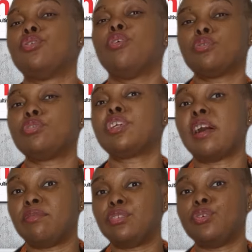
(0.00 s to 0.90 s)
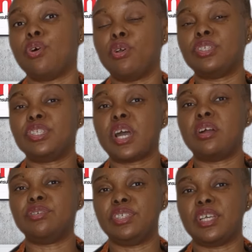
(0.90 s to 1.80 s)
to also travel to all these
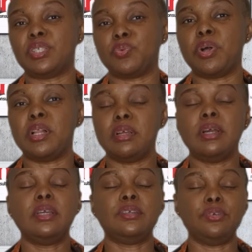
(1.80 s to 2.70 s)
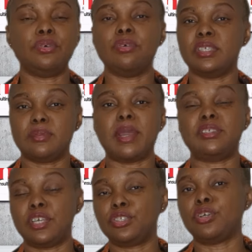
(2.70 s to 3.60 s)
countries as well. You know, it's my
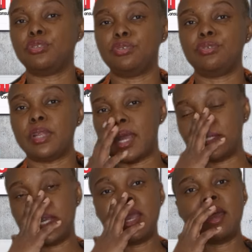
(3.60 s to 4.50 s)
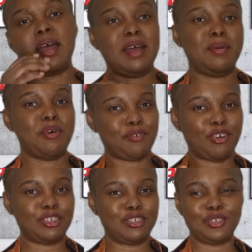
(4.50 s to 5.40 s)
intention to do that um, of
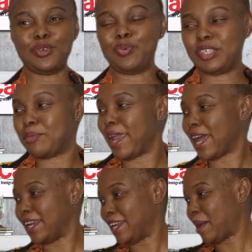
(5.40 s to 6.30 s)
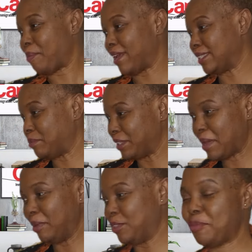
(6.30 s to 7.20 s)
course, you know, with my Canadian passport.
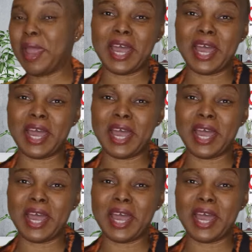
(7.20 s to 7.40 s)
Let me show you my